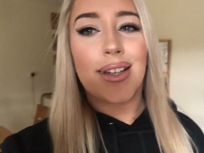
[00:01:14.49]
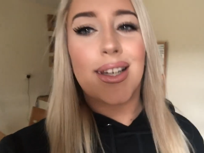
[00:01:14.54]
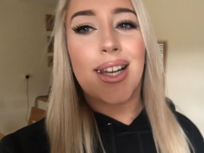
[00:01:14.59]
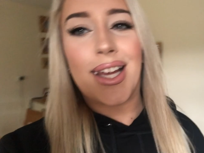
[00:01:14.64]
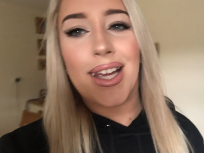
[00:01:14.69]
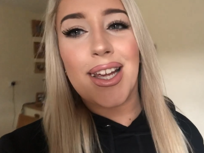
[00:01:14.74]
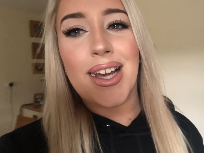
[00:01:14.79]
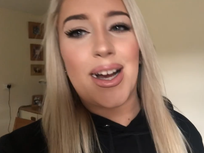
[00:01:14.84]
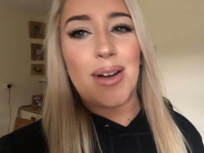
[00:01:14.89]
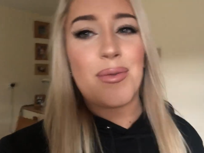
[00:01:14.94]

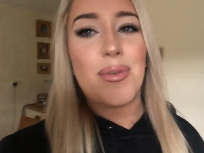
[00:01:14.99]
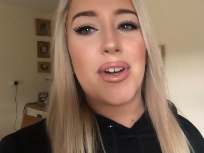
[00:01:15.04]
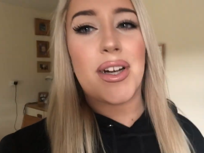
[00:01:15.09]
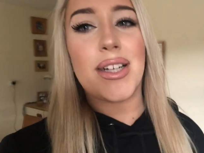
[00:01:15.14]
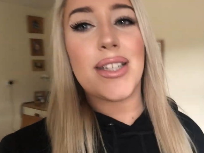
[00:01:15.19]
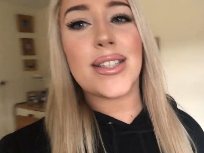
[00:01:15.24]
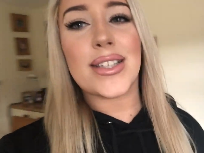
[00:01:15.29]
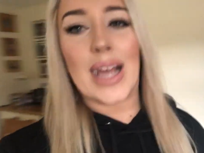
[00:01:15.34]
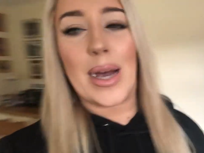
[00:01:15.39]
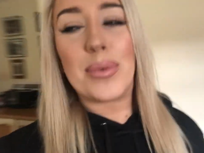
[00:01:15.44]
Like I'm very
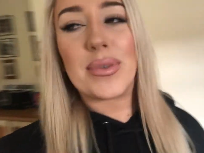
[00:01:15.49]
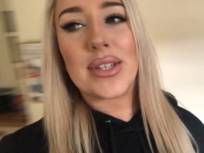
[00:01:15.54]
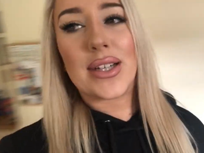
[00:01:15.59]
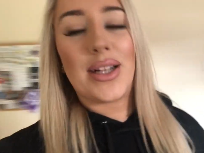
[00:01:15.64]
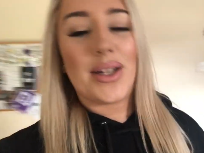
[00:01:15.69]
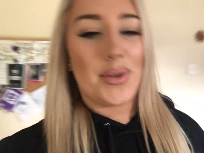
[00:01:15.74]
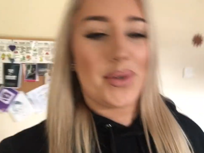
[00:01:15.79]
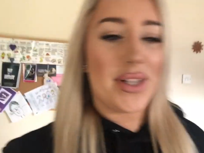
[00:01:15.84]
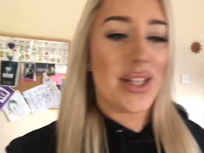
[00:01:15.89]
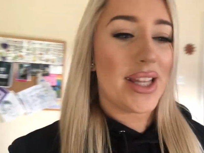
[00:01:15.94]

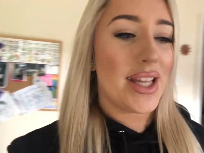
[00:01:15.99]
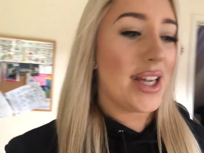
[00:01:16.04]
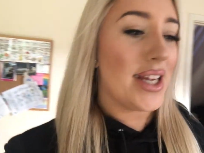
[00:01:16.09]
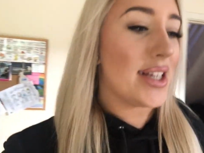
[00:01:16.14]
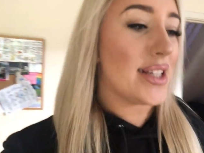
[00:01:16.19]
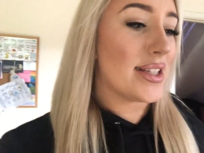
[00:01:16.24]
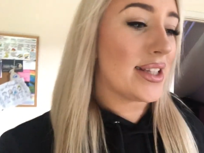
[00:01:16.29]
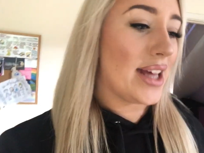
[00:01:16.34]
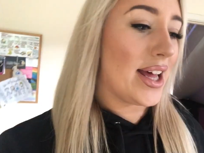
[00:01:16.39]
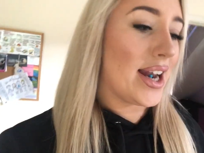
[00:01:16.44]
skeptical with
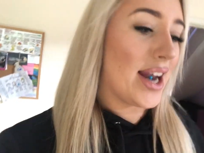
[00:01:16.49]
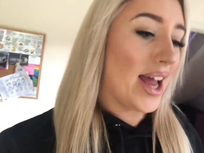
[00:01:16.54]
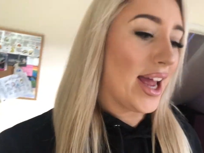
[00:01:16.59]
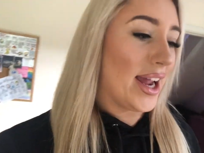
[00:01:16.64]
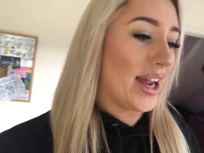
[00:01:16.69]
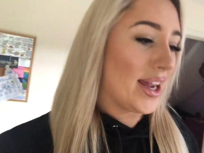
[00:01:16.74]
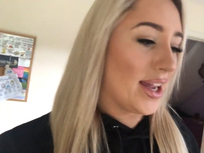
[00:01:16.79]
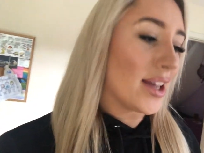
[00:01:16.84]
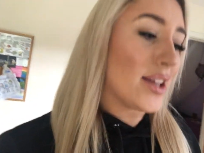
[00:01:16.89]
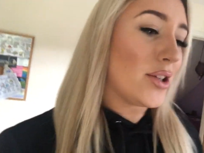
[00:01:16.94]
things that
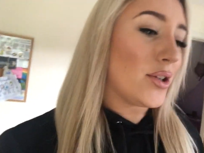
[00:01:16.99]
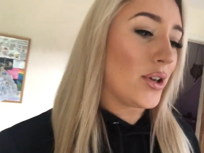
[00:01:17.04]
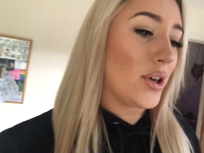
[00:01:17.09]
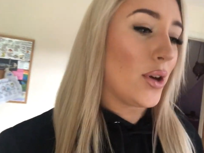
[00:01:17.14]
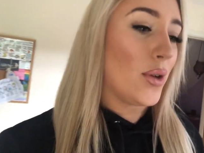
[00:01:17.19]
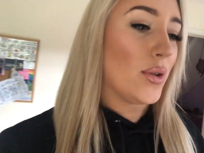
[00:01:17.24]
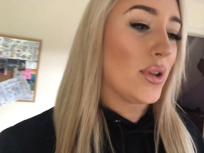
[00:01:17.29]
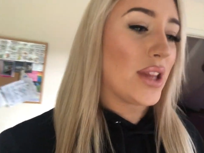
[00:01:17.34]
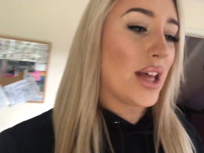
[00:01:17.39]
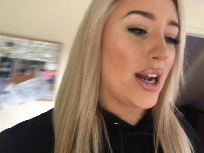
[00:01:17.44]
like, you
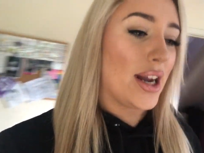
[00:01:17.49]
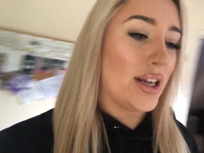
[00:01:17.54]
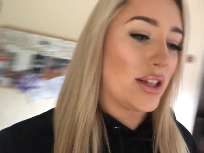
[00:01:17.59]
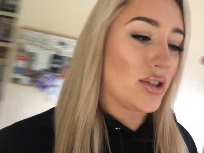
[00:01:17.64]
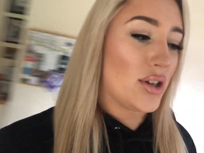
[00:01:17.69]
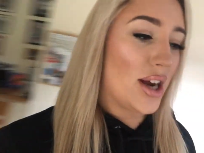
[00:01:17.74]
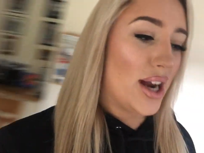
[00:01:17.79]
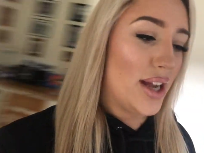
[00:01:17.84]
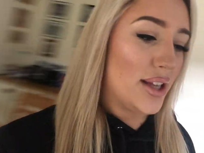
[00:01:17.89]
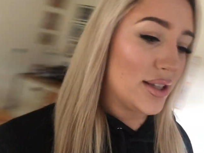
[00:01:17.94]
know, that I
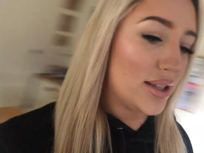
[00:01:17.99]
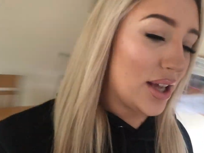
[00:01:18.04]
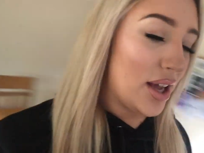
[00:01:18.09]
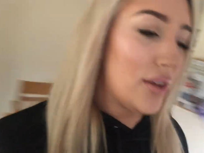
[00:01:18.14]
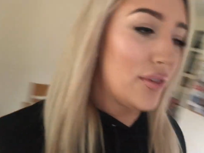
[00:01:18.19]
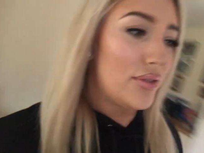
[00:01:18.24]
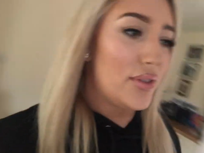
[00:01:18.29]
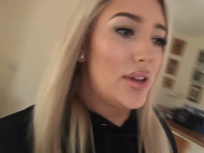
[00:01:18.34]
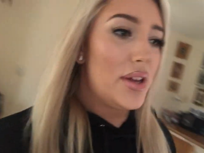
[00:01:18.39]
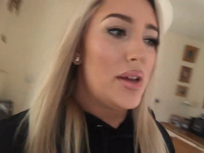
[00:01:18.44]
try and
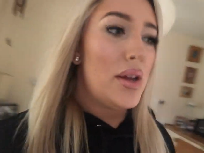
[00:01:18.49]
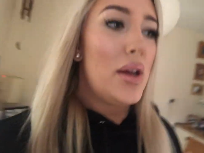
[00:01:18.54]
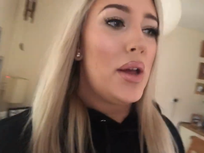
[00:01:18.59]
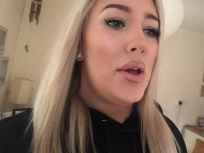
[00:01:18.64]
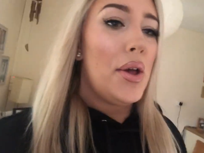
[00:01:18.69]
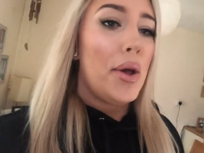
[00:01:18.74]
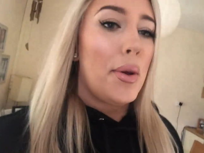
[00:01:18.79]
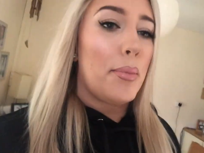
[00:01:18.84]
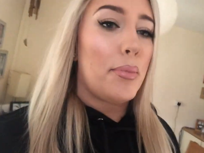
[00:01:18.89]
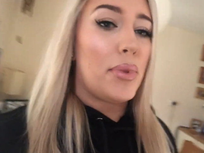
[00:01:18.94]
stuff,
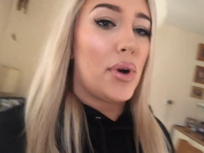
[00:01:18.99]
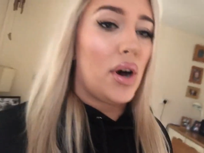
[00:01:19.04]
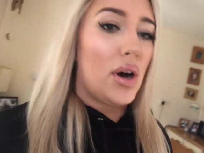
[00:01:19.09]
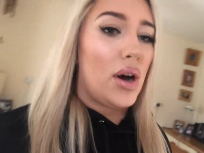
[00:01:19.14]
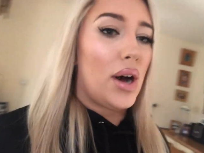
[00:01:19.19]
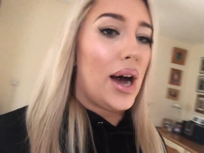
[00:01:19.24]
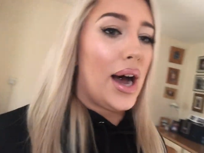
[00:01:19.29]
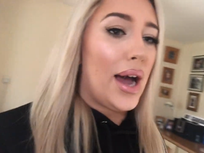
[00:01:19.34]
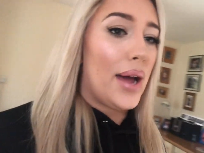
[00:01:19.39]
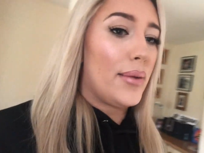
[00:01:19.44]

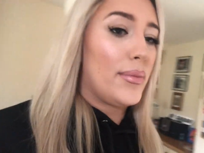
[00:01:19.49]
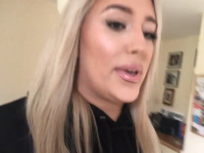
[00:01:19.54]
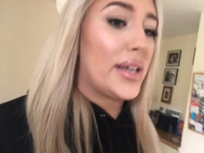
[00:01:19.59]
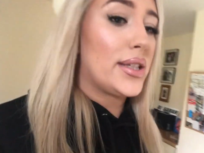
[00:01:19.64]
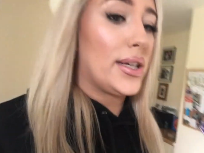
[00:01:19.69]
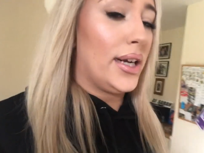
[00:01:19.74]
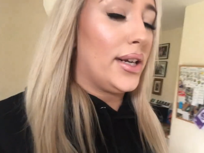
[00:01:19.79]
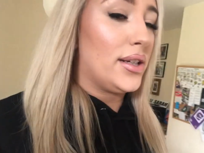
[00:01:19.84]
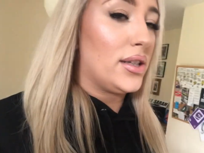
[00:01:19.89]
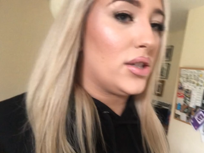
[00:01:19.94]
but I'm
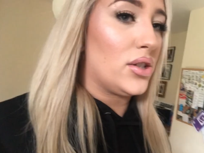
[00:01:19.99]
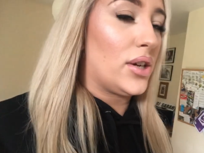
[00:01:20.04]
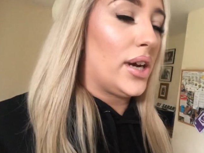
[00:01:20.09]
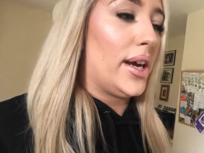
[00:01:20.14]
excited to try